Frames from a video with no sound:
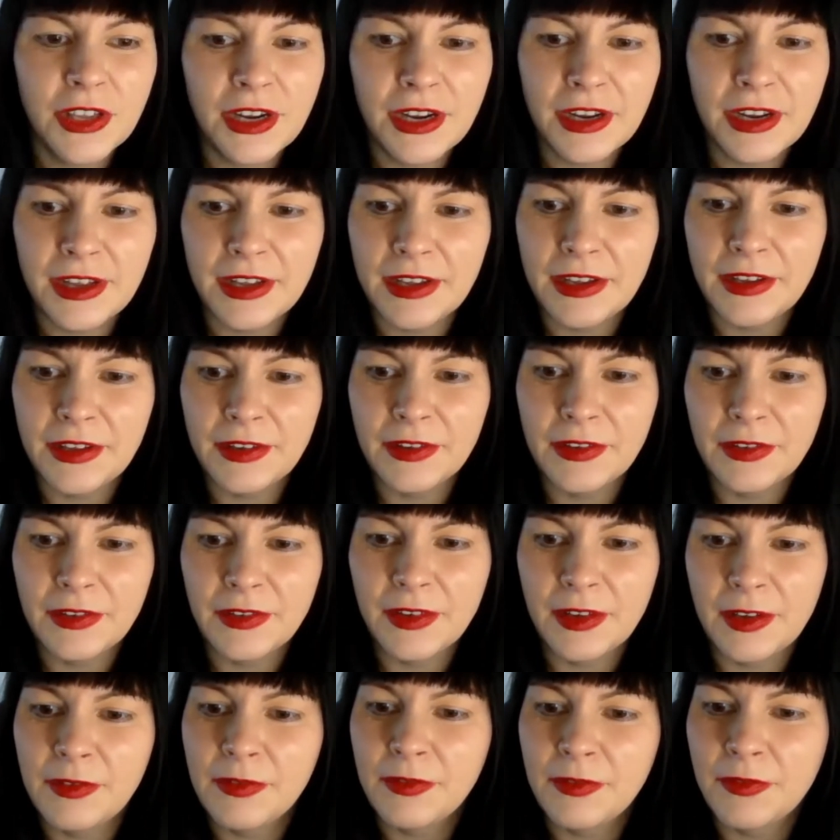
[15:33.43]
going
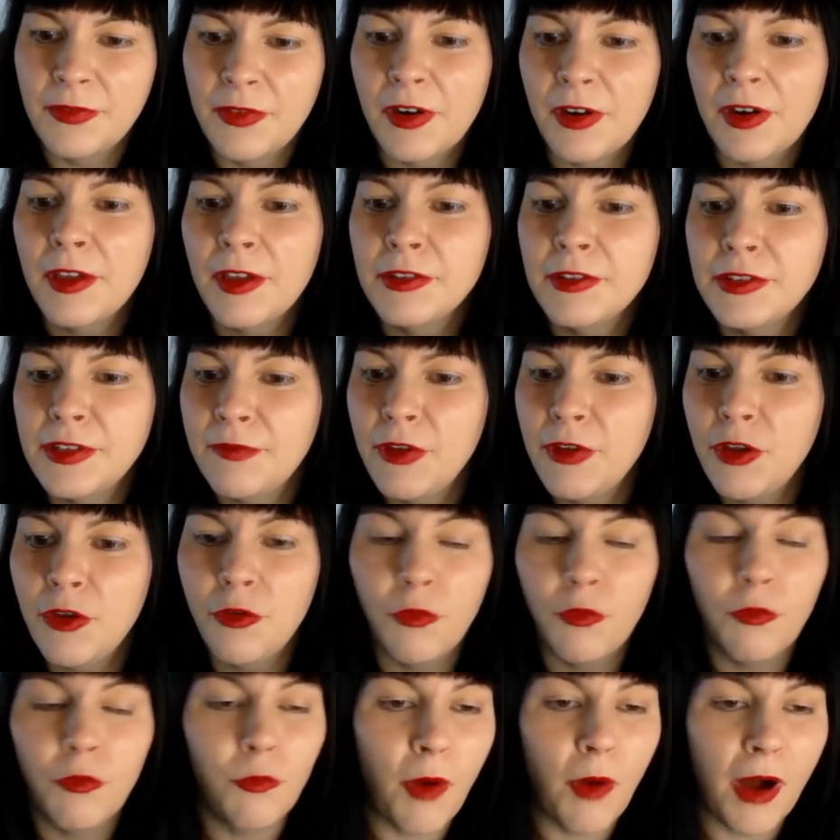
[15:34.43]
to, for those of
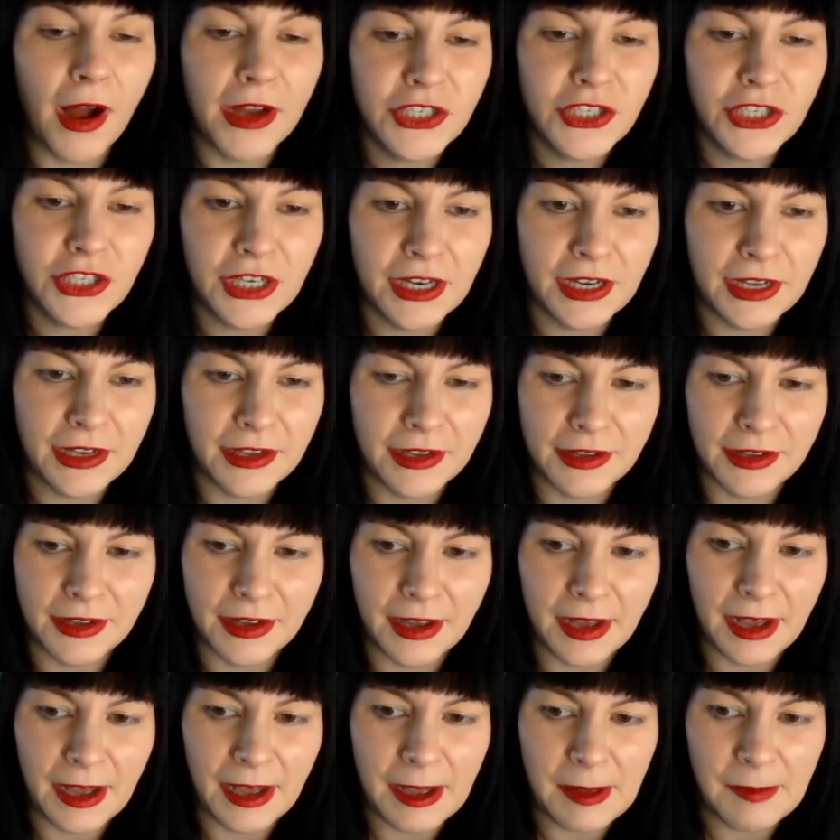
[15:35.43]
you watching,
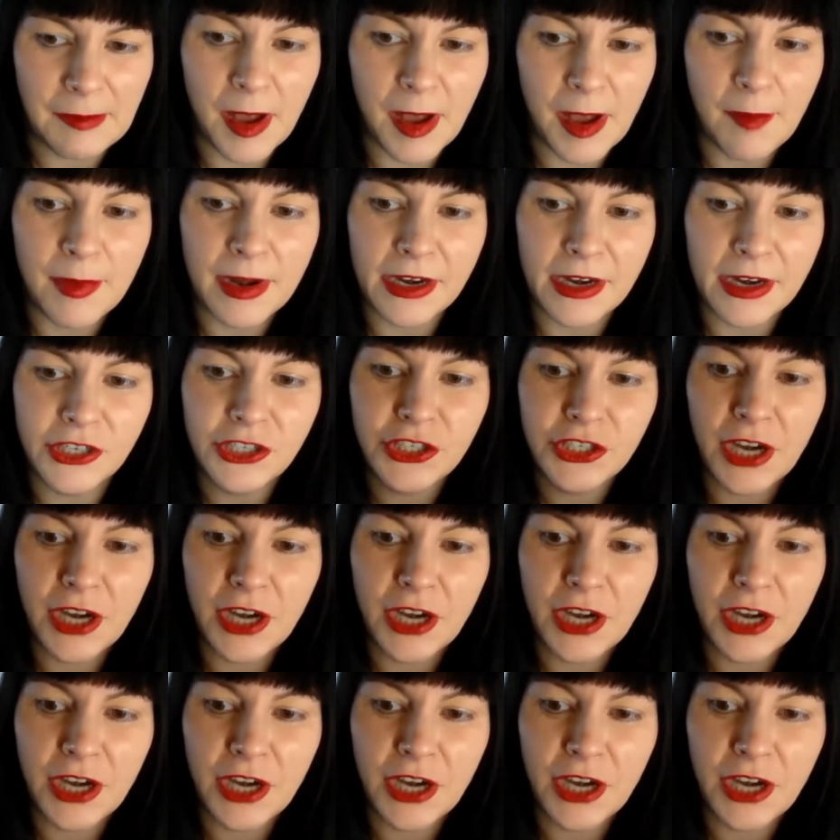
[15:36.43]
I'm going to